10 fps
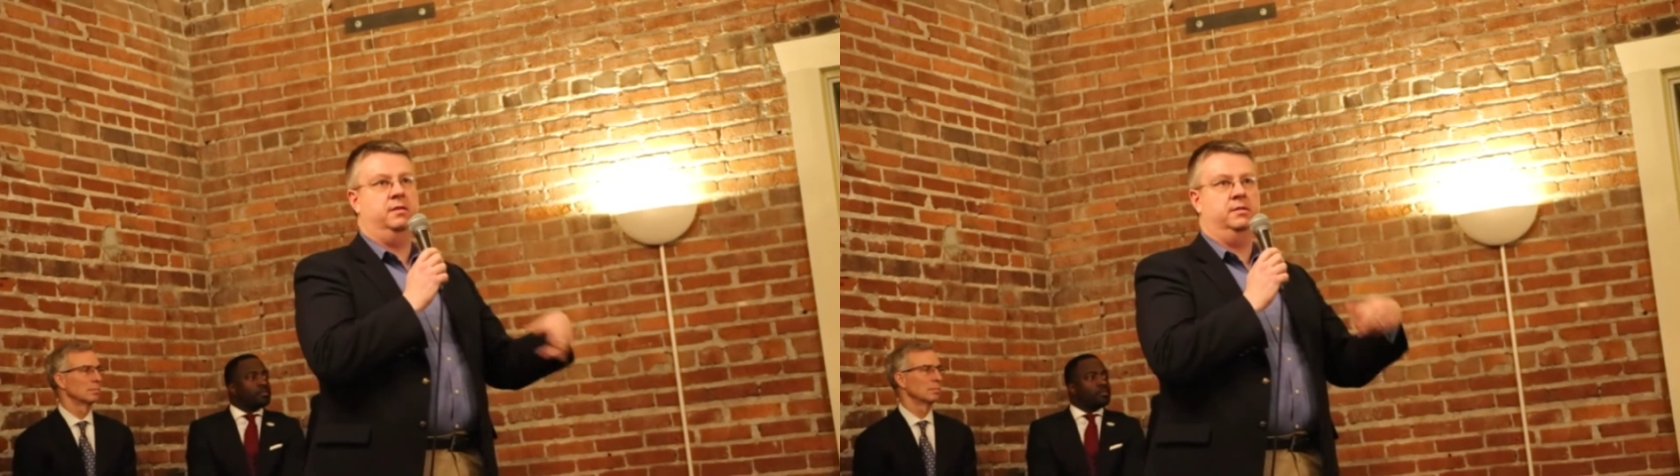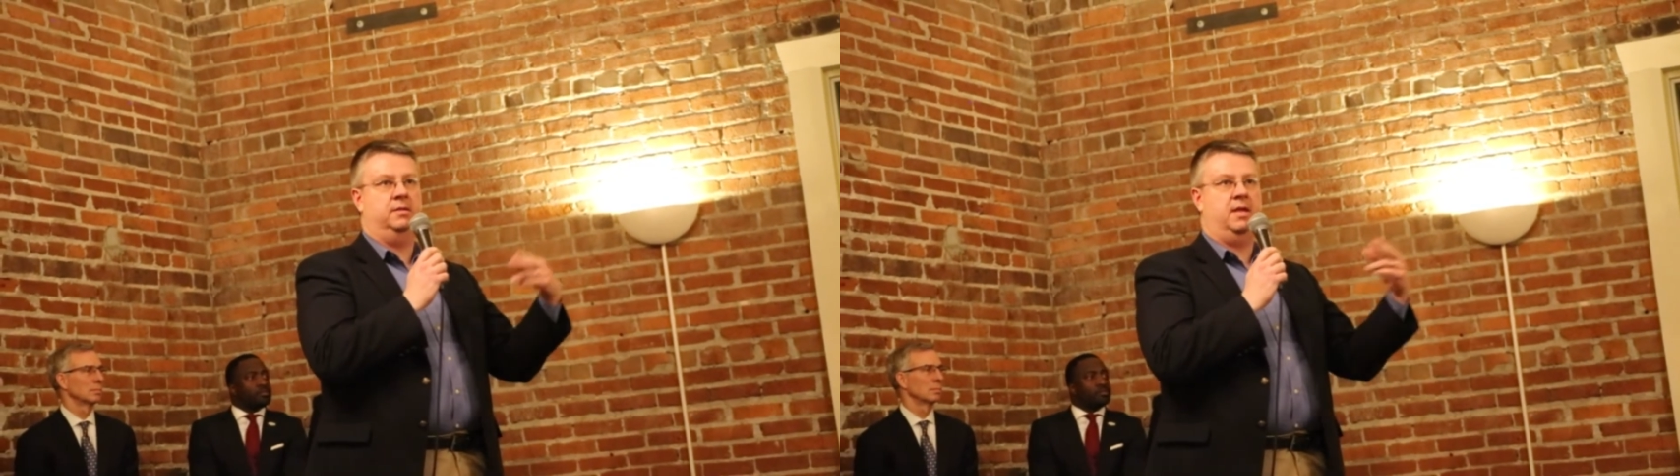
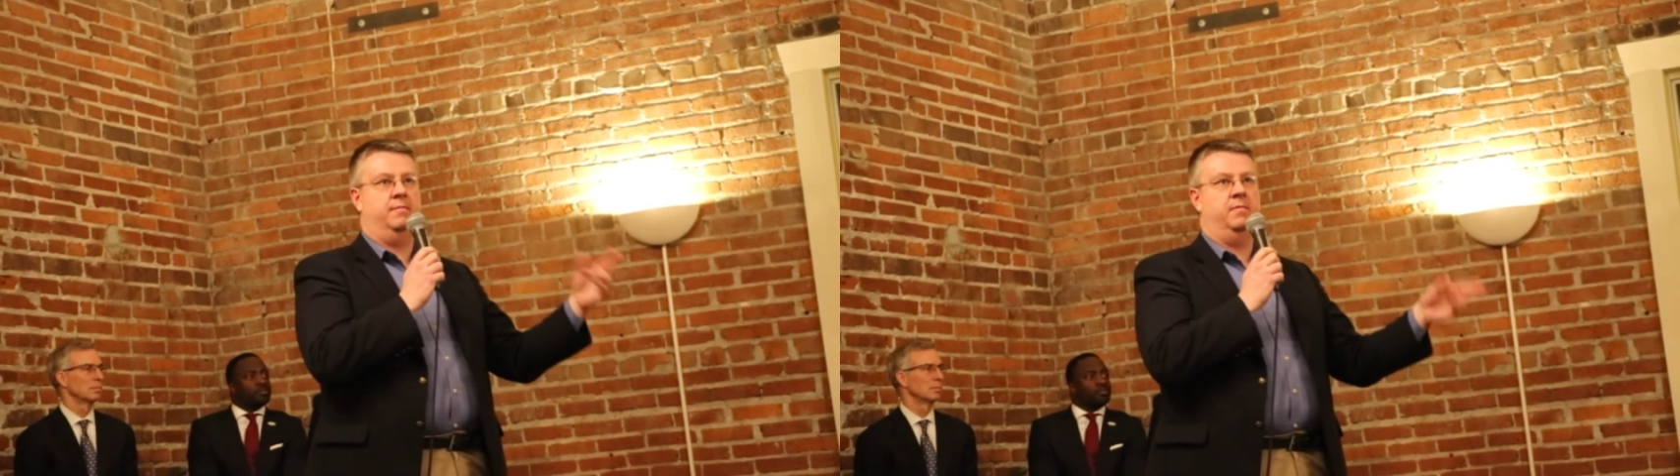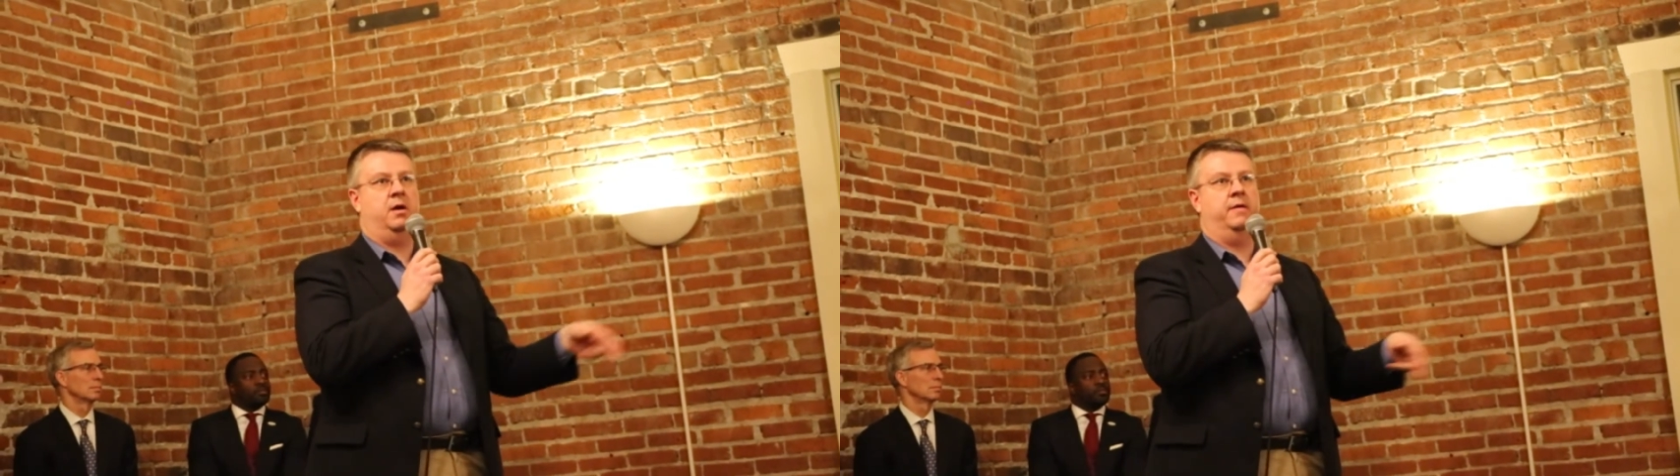the
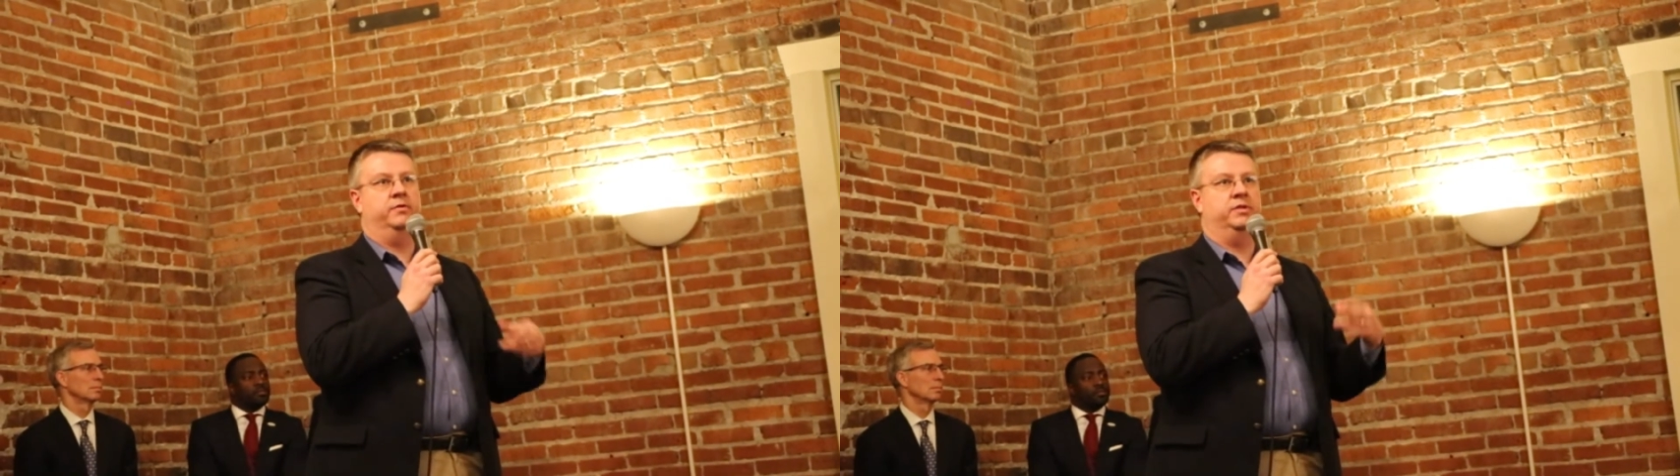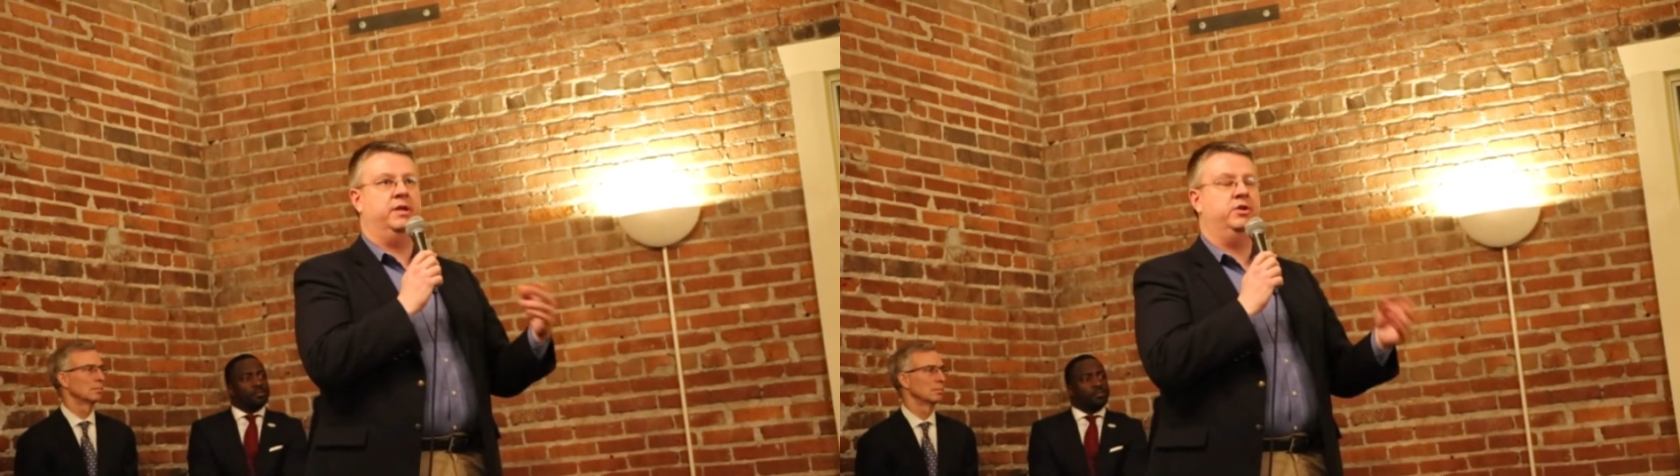same
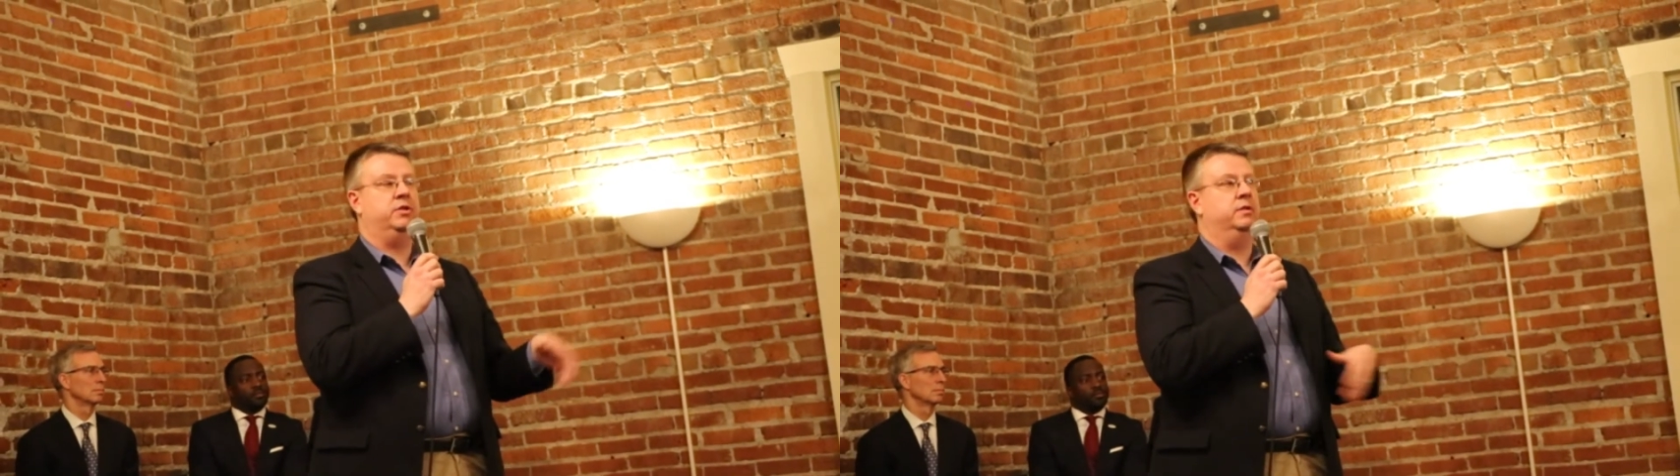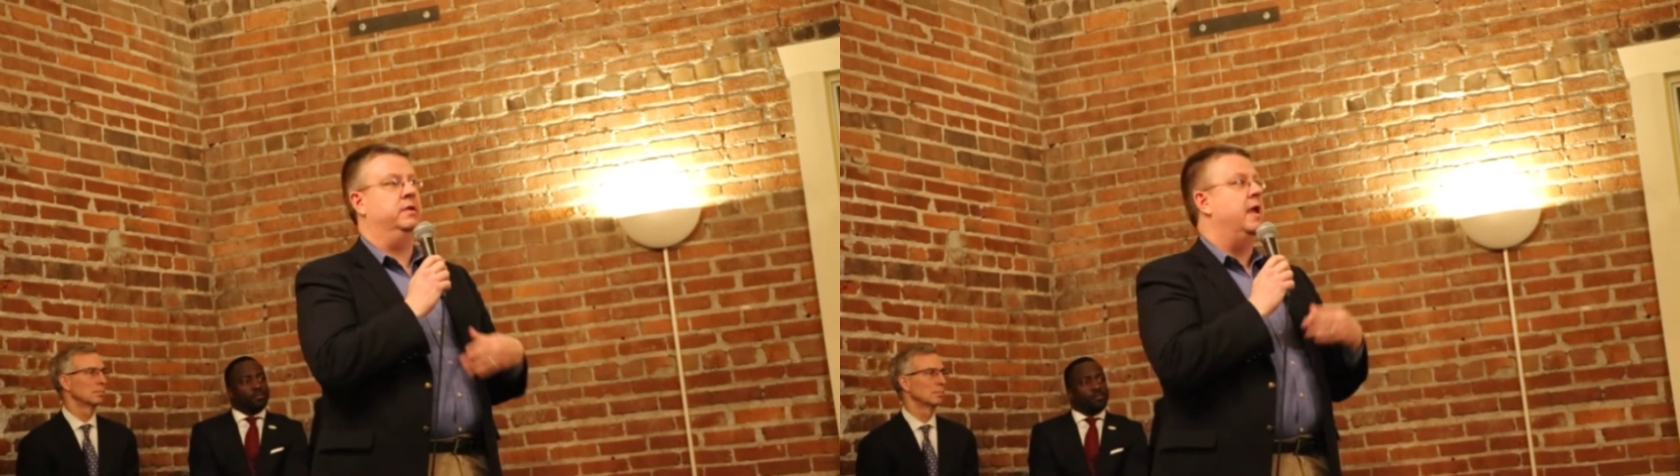
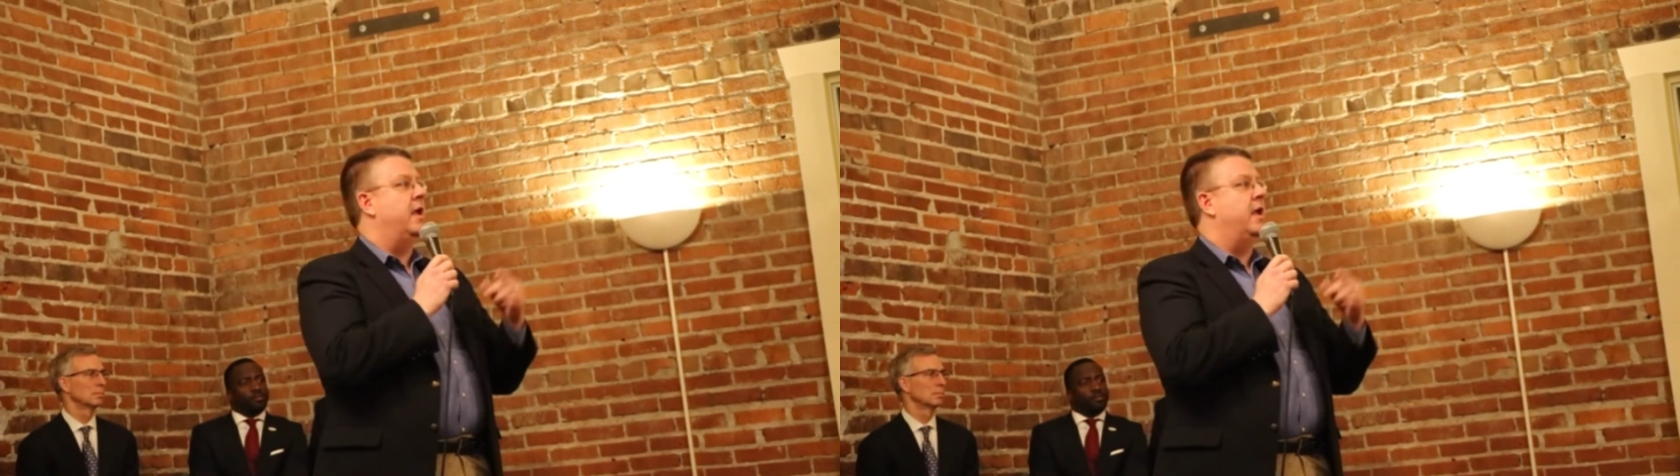conversation.